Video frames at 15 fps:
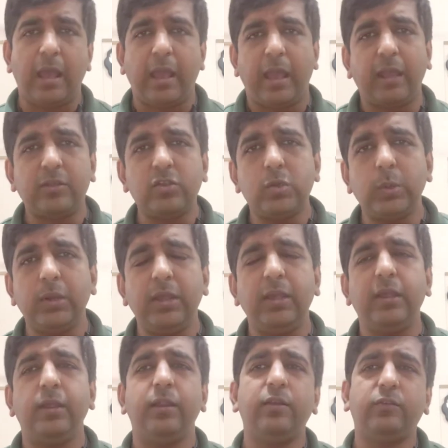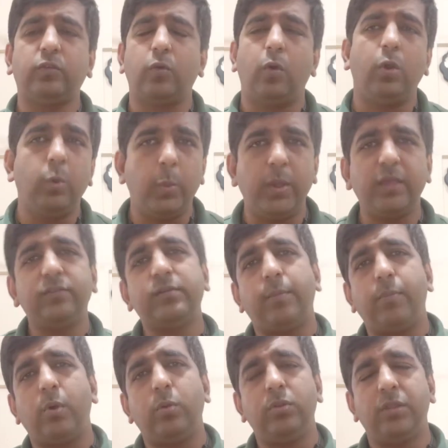Actually, it's always
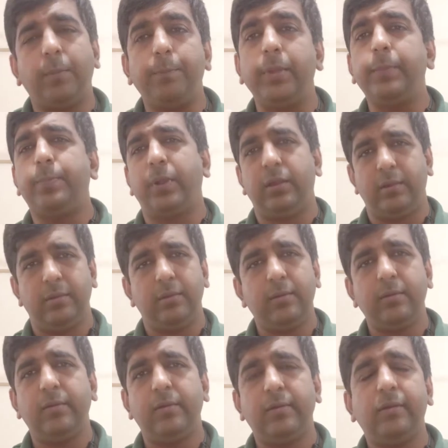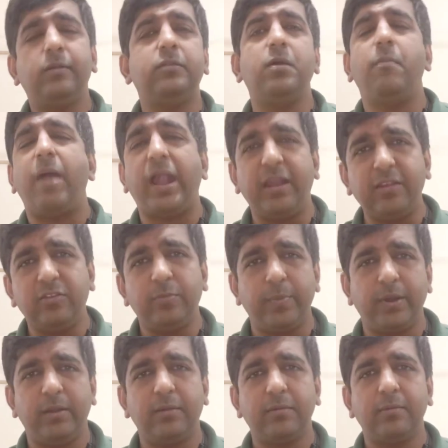about the people, the
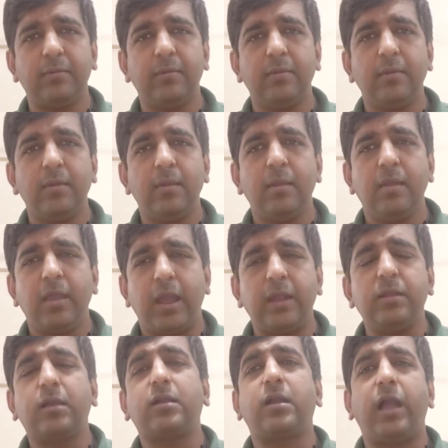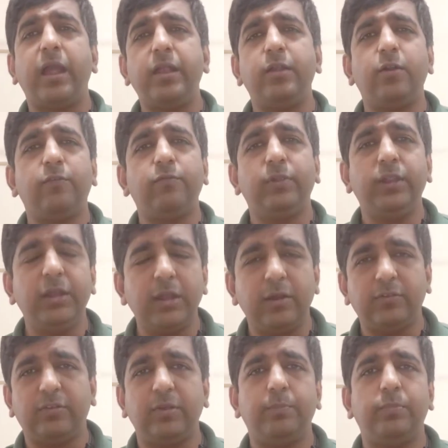management, and the kind of
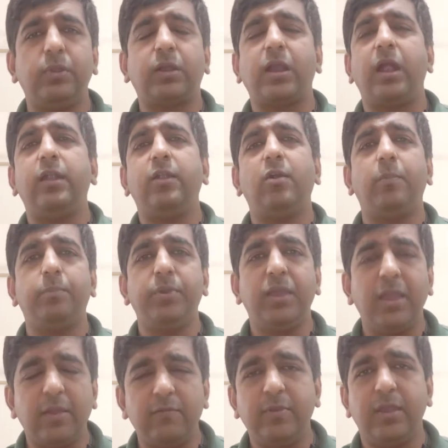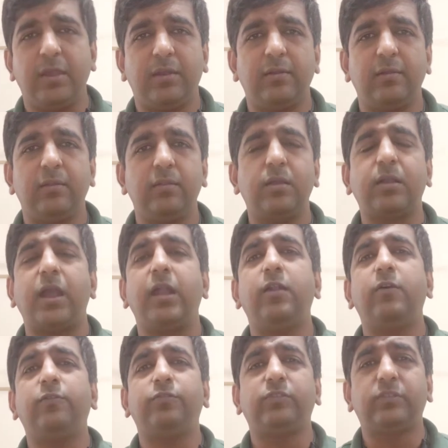leadership, the kind of behavior, the kind
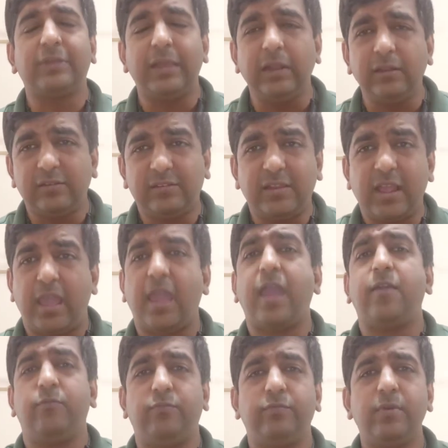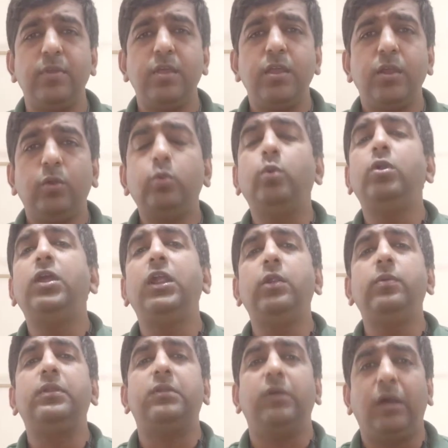of skills they have to
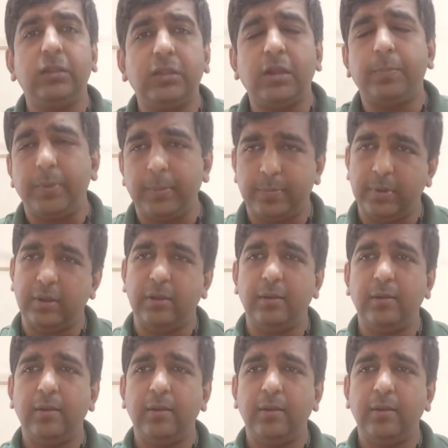deal with other people.